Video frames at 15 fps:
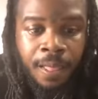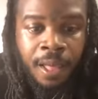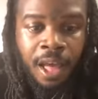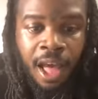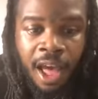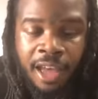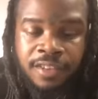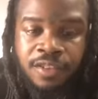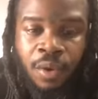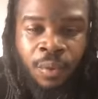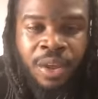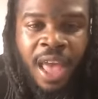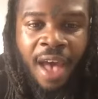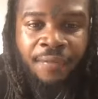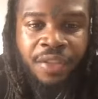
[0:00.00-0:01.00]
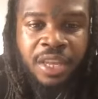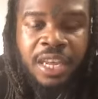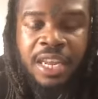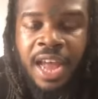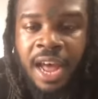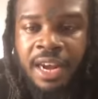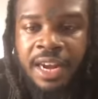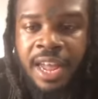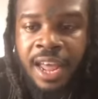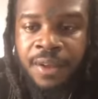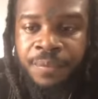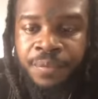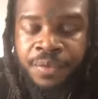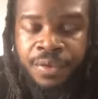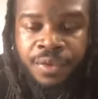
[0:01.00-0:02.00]
All right, so we have to get out of that.
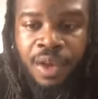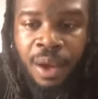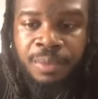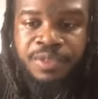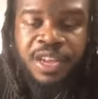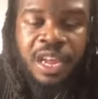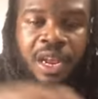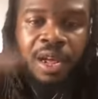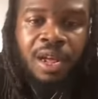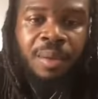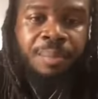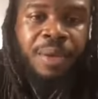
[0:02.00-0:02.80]
You know what I'm saying?